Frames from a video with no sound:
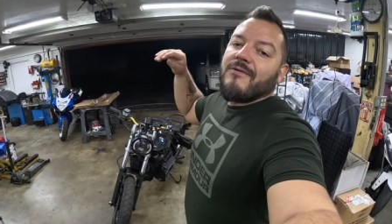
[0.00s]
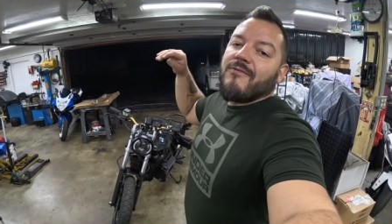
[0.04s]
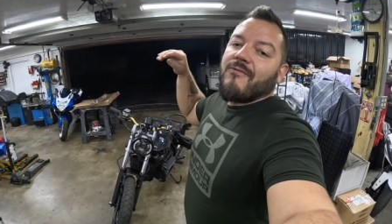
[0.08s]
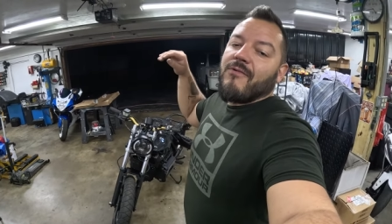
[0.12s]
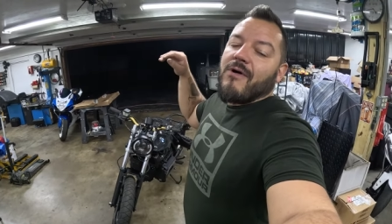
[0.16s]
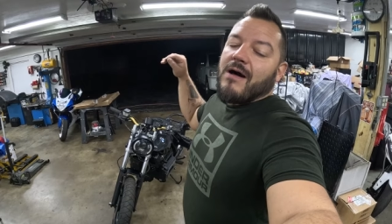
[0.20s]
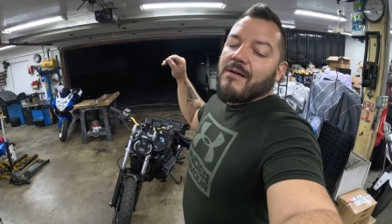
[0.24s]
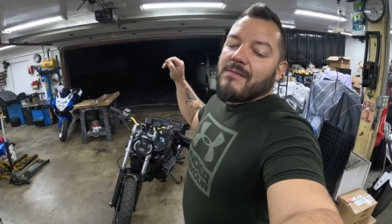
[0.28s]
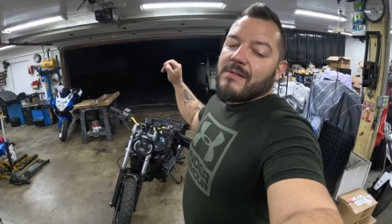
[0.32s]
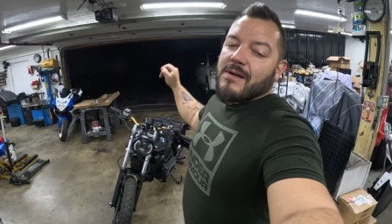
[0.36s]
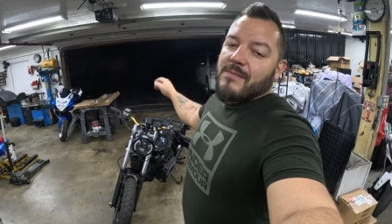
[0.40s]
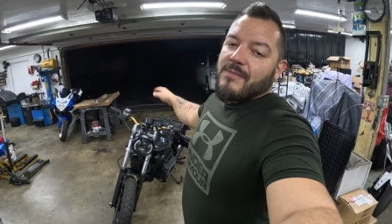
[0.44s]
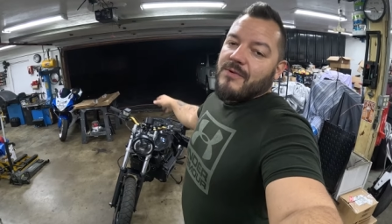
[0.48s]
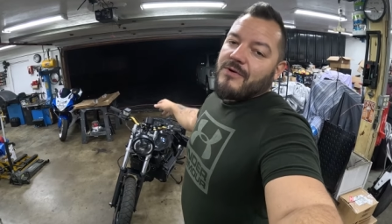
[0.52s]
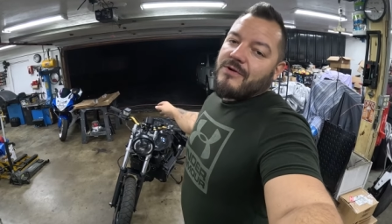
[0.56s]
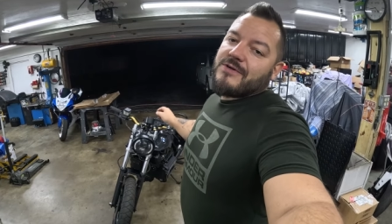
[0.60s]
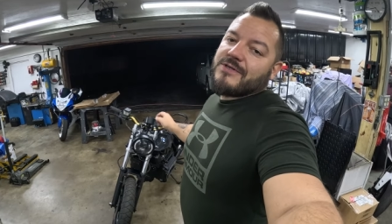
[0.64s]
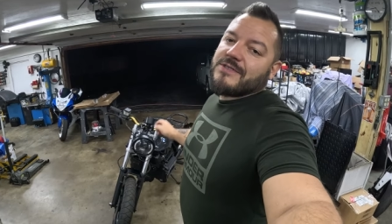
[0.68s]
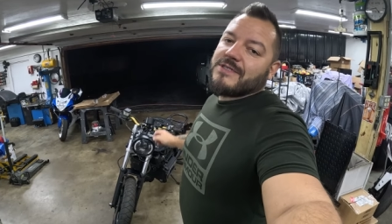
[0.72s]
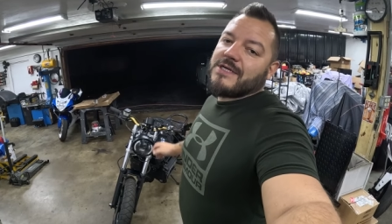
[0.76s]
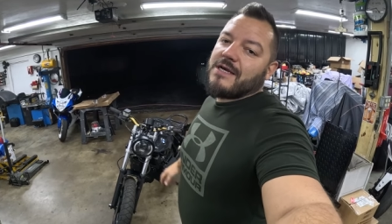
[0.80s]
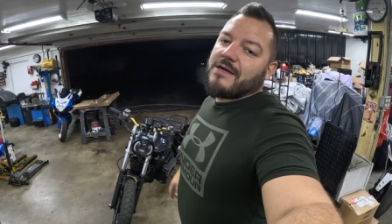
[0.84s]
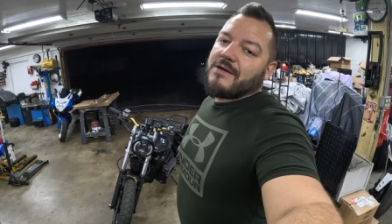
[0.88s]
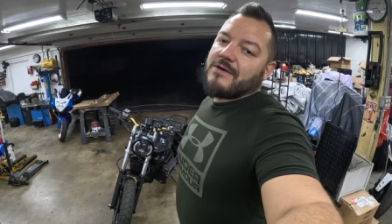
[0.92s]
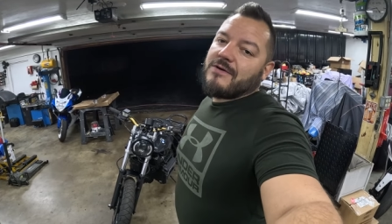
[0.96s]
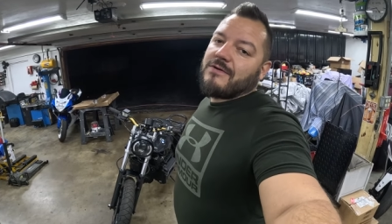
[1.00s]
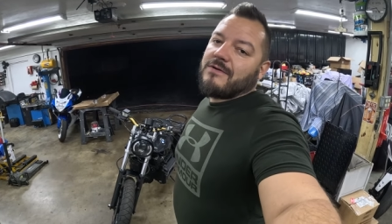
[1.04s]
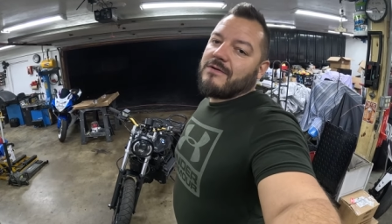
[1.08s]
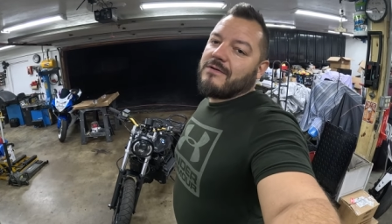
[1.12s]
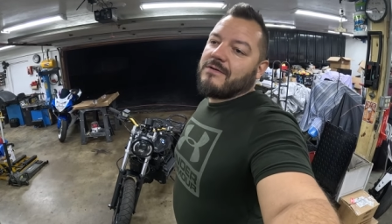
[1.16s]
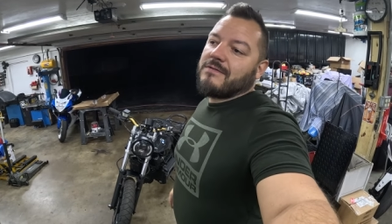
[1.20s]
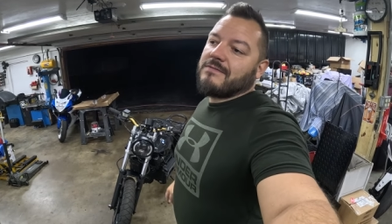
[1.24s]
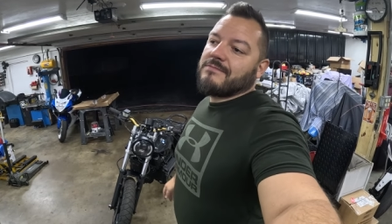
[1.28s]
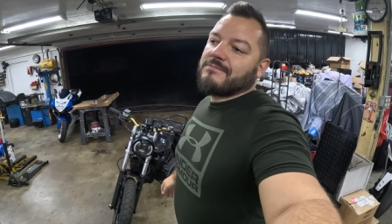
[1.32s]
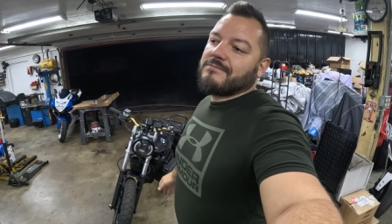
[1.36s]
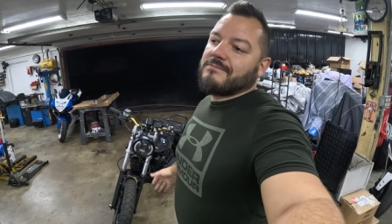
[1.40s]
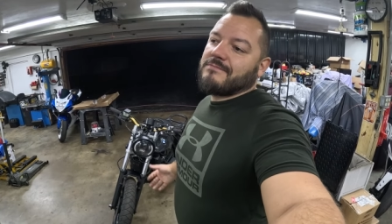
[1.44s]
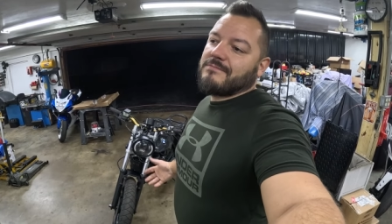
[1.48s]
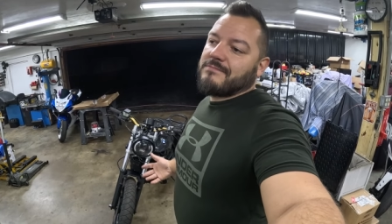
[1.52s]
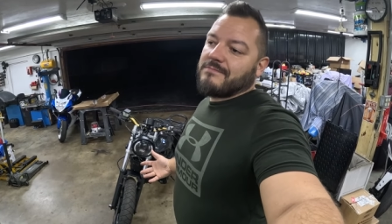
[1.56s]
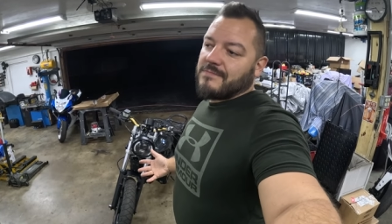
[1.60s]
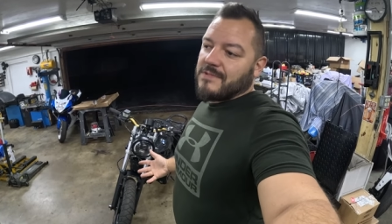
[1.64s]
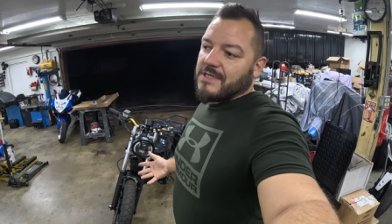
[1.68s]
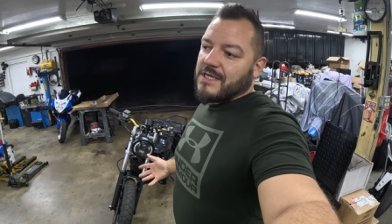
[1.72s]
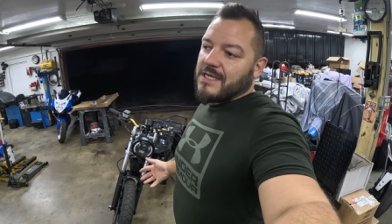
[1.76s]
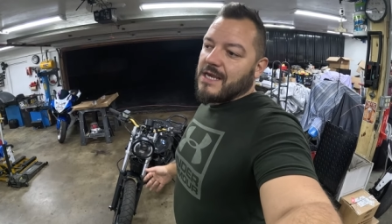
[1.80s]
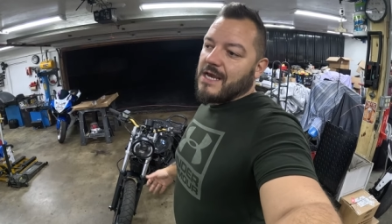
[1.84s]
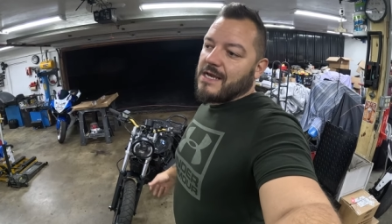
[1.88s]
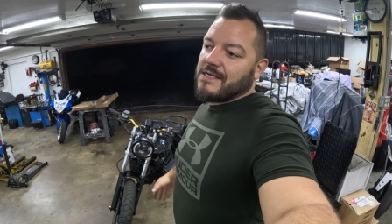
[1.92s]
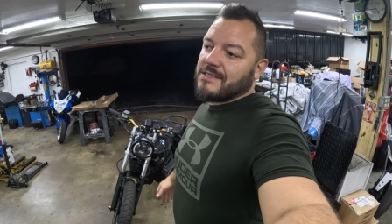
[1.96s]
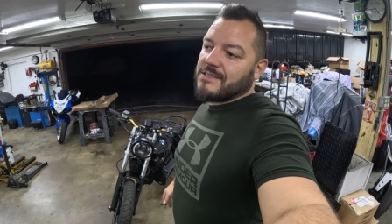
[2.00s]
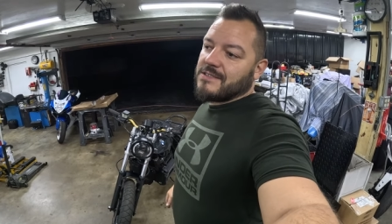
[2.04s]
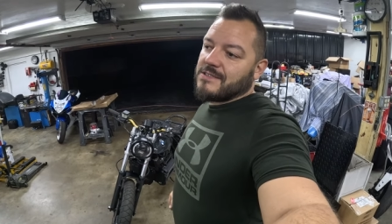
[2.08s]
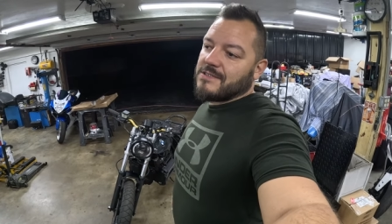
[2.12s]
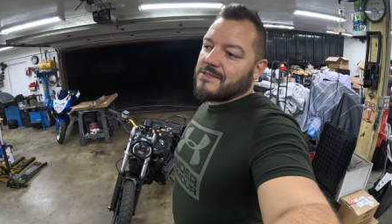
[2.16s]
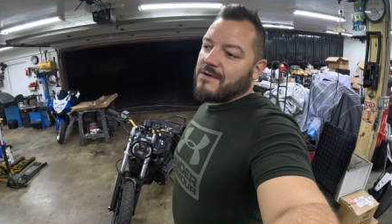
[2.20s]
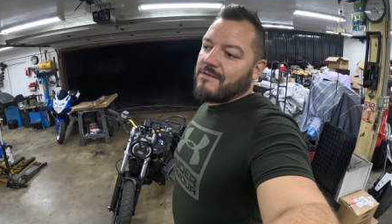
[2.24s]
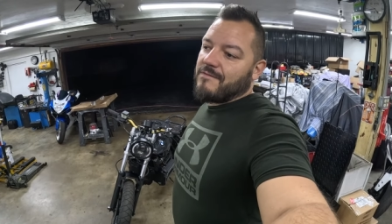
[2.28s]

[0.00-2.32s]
while my motorcycle catches